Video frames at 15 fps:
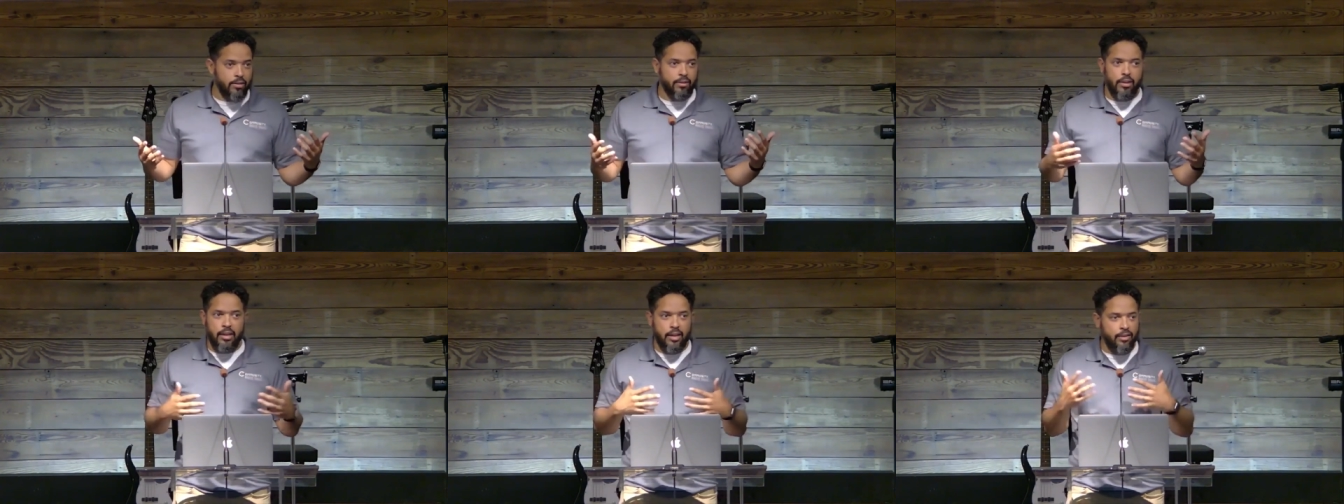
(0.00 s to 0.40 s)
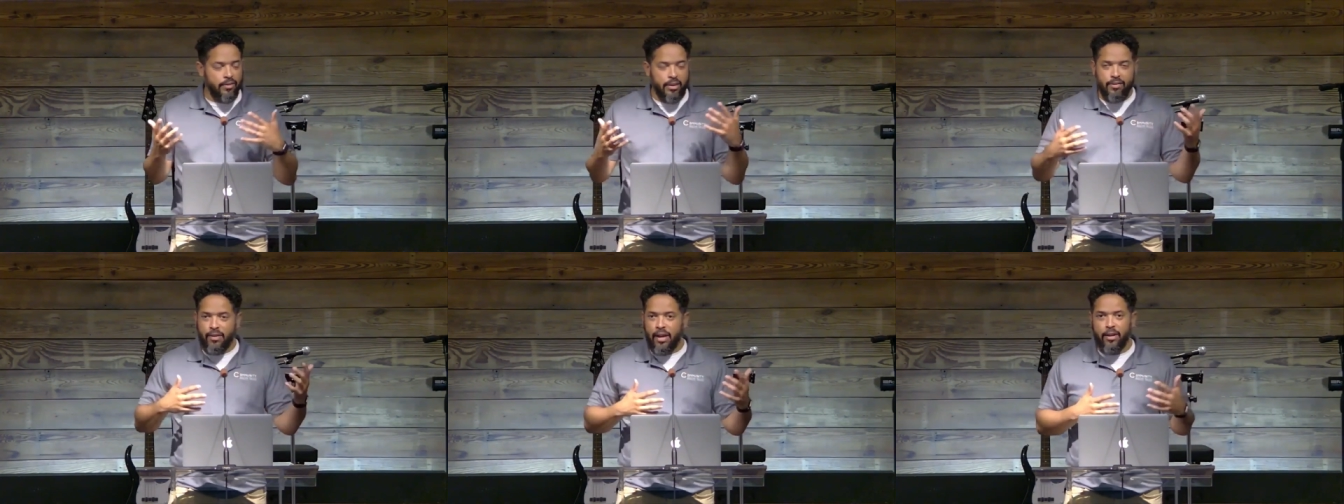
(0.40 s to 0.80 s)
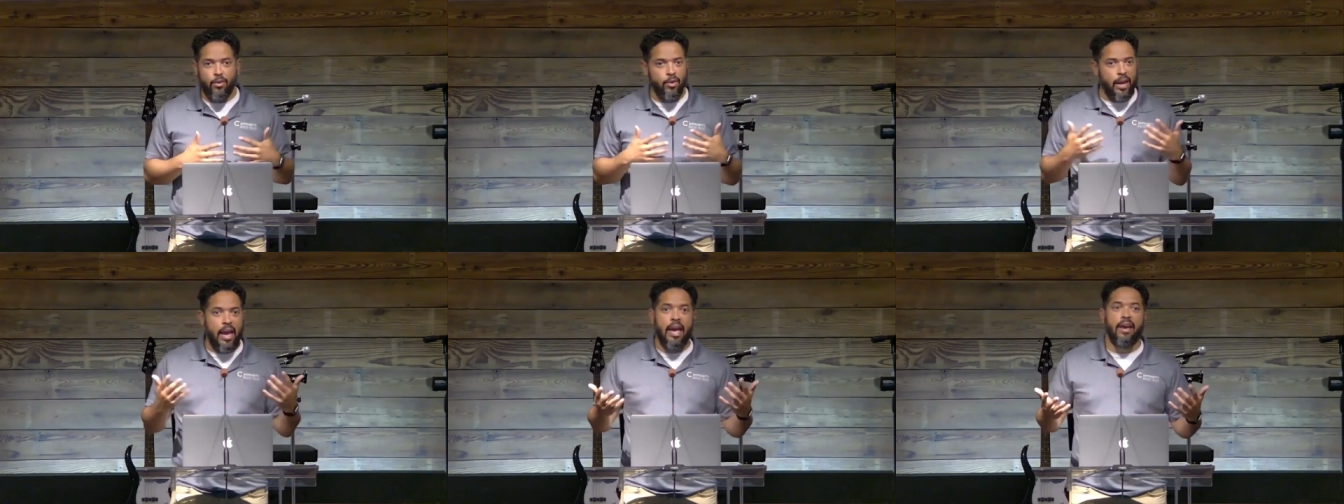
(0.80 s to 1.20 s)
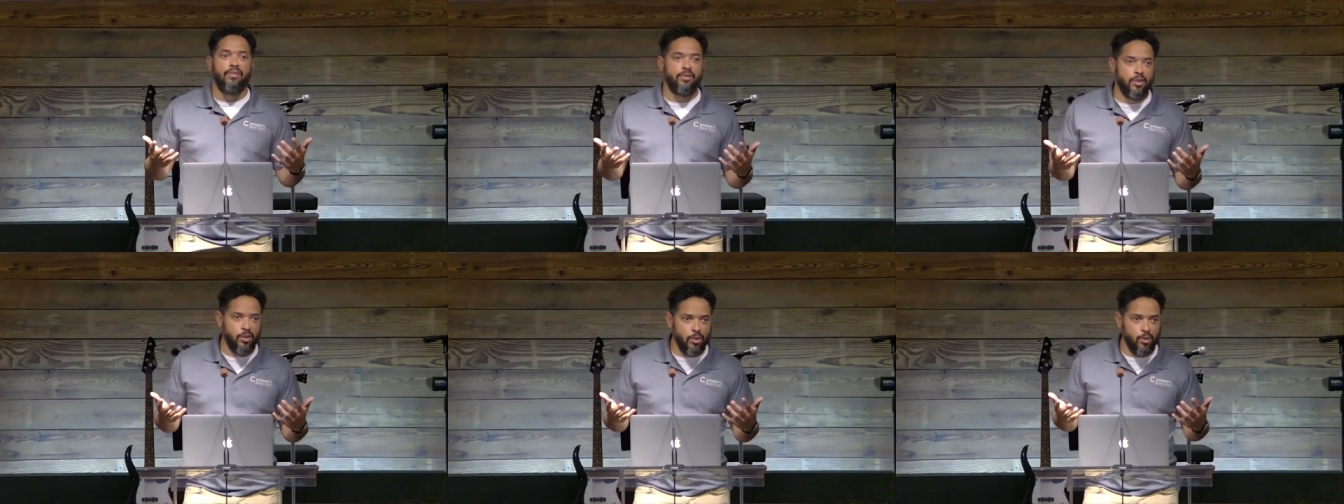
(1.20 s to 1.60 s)
Like, if, if I don't have
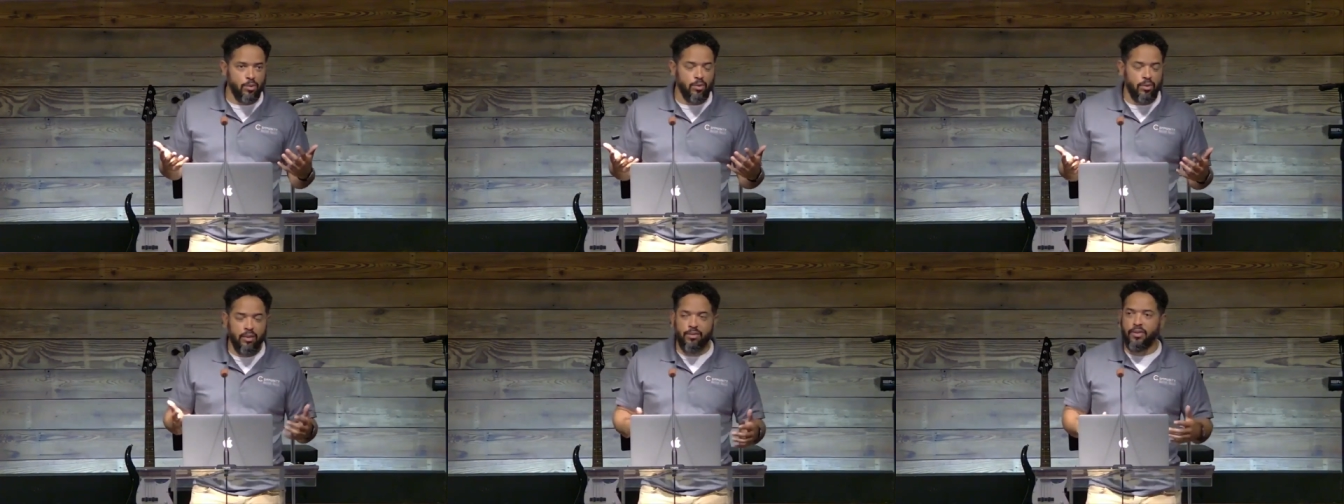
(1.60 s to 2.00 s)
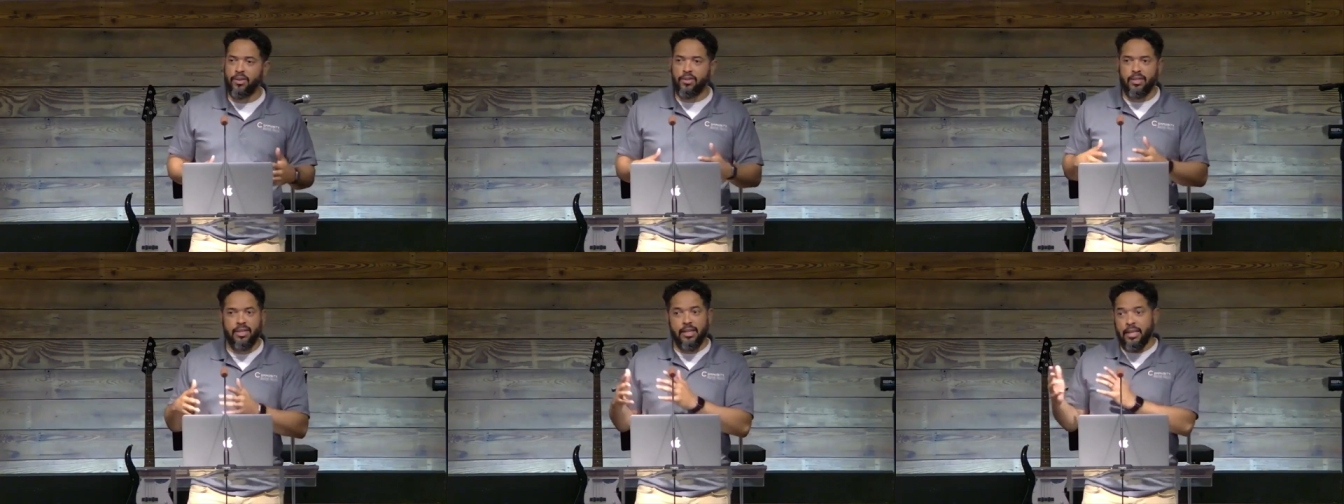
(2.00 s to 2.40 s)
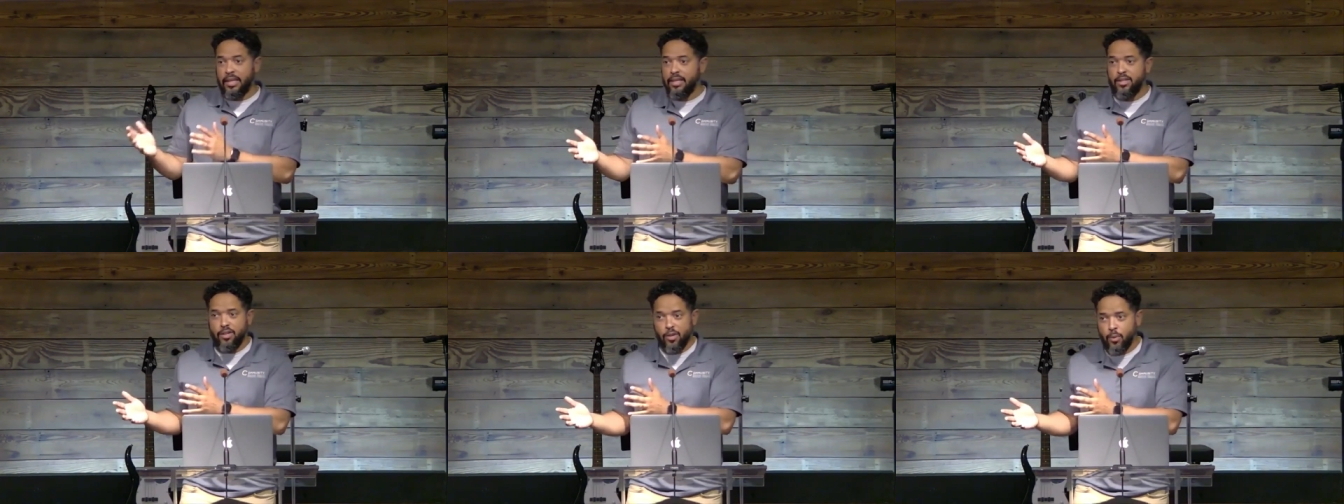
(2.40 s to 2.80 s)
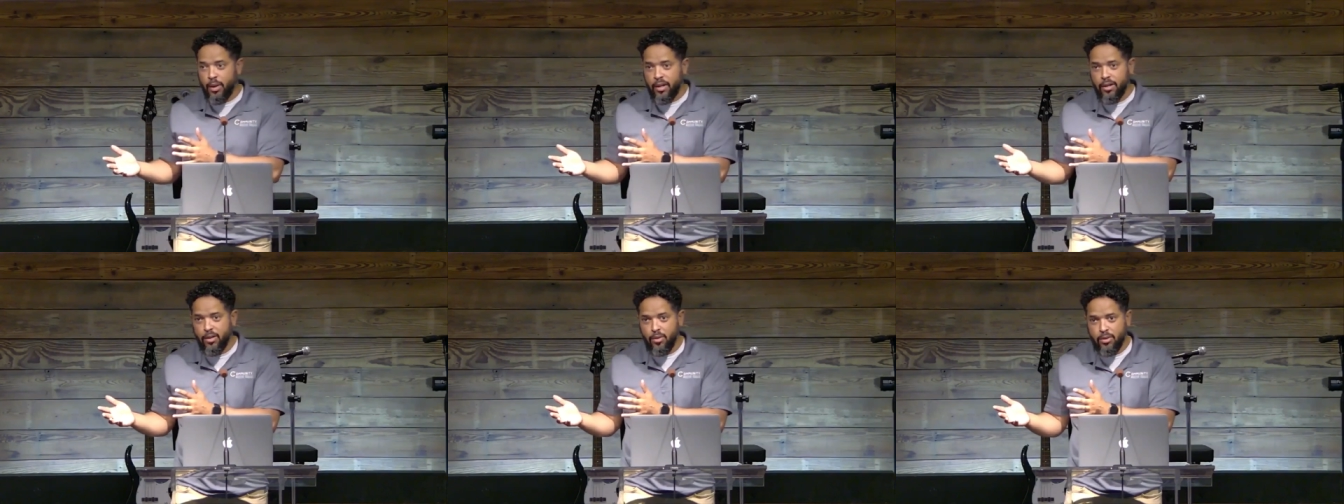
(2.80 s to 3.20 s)
to, if there's an easier way
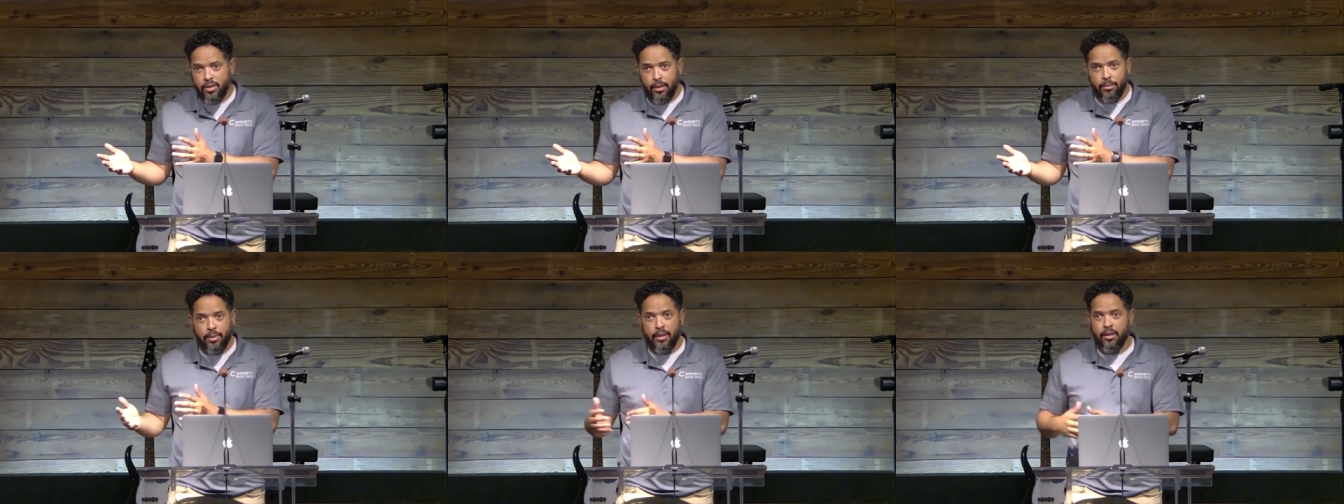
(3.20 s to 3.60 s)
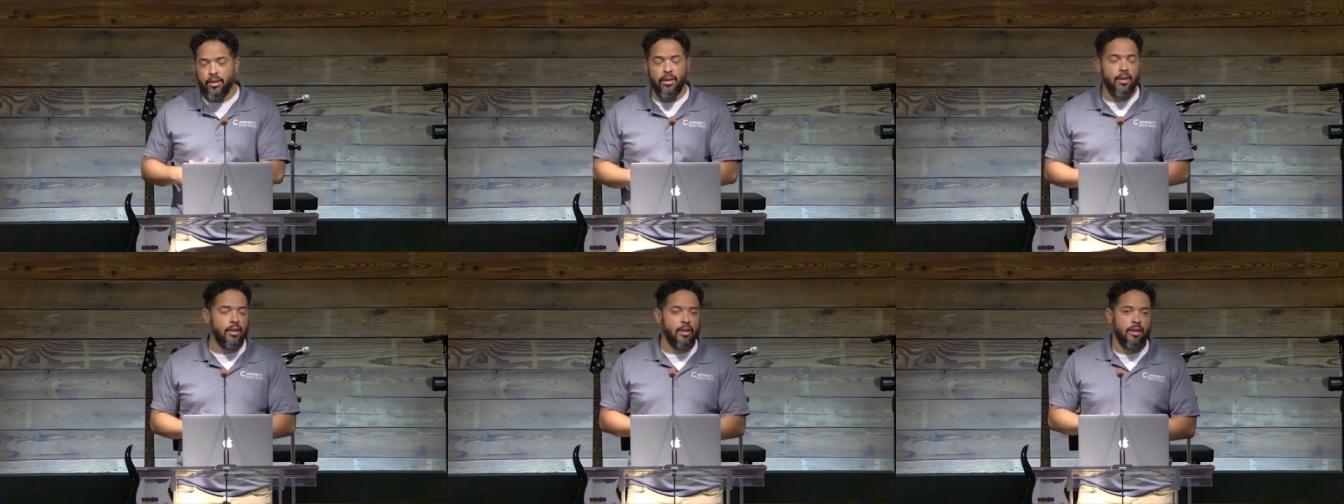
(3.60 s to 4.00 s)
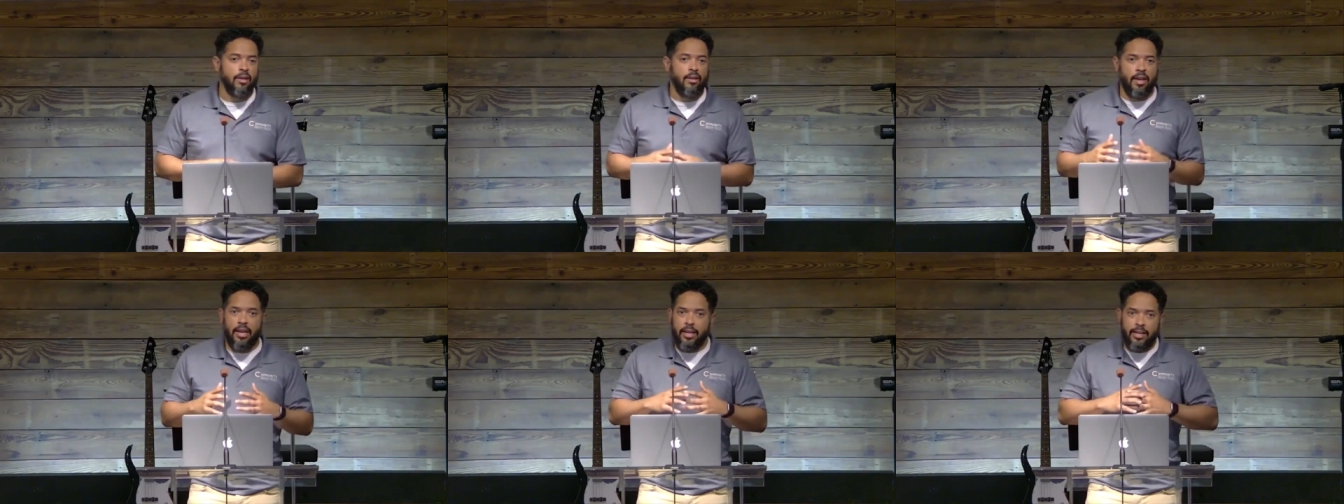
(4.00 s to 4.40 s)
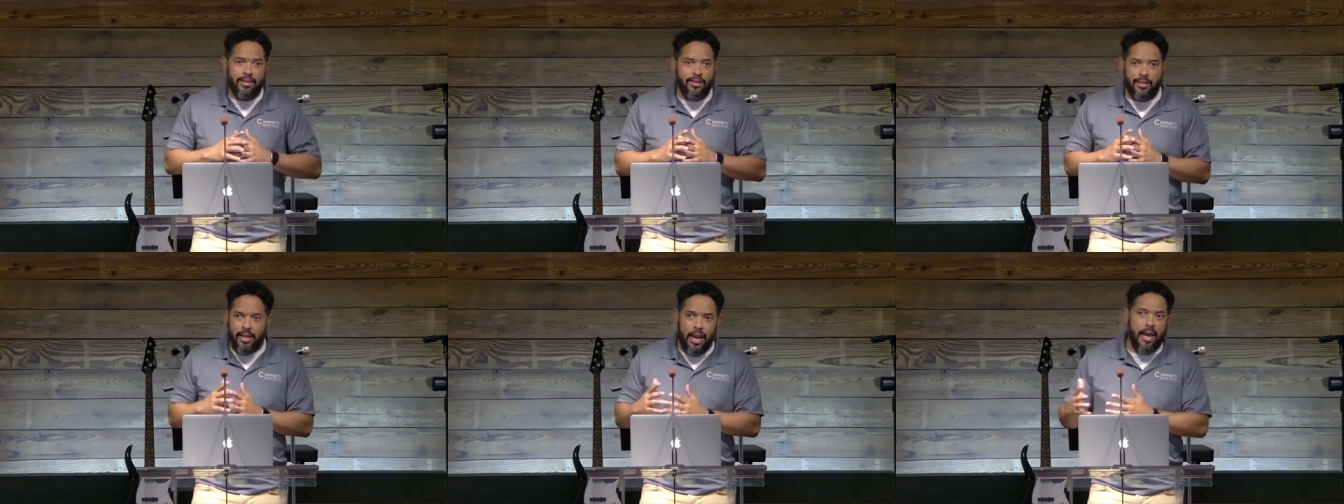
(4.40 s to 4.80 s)
to do something and it
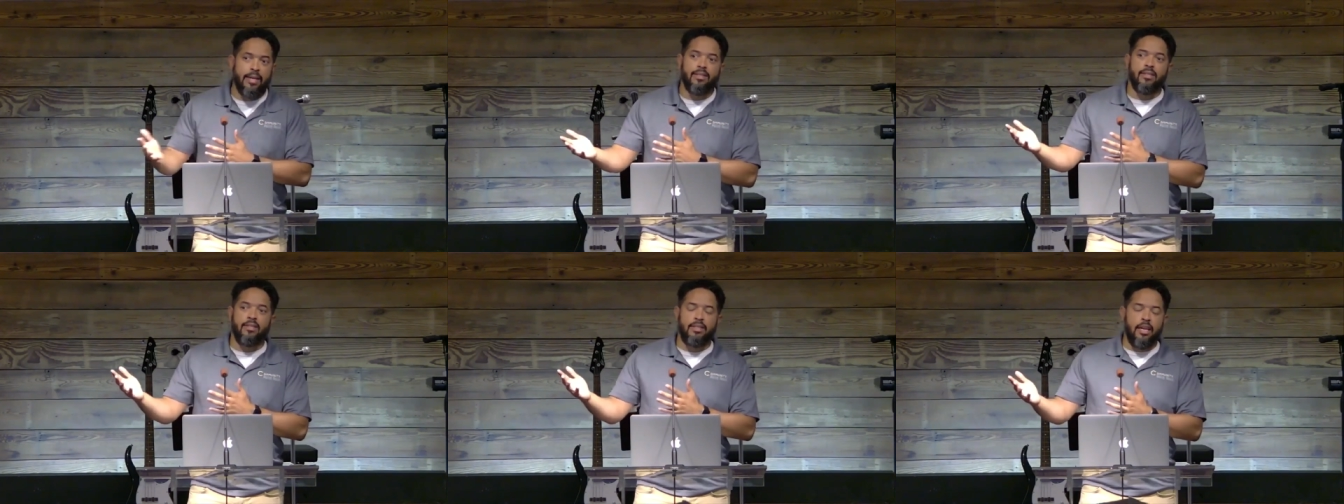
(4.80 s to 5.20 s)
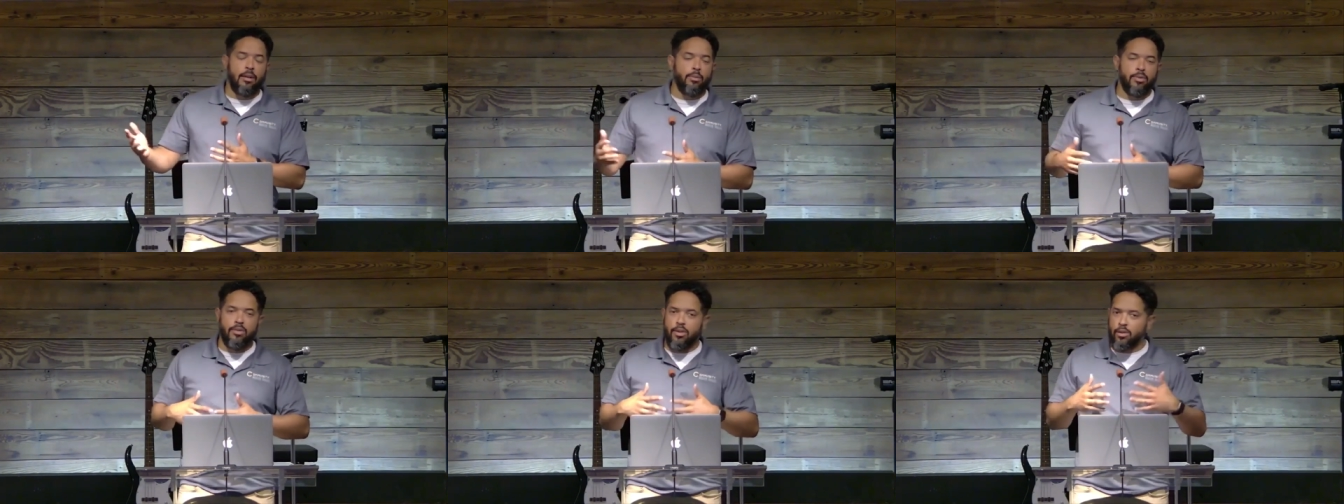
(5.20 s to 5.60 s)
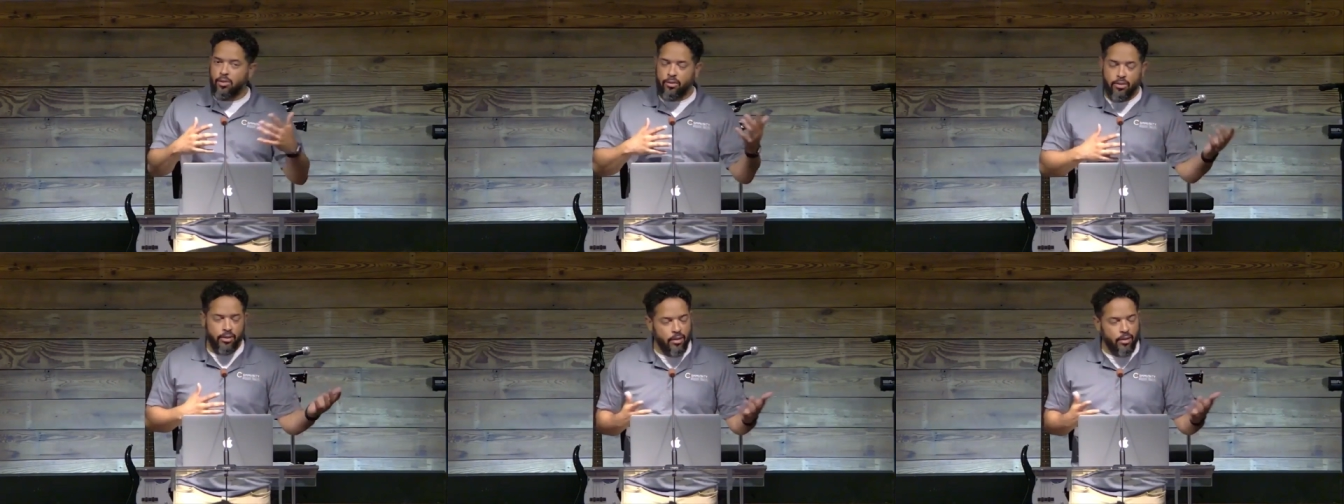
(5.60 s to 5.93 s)
has the same result,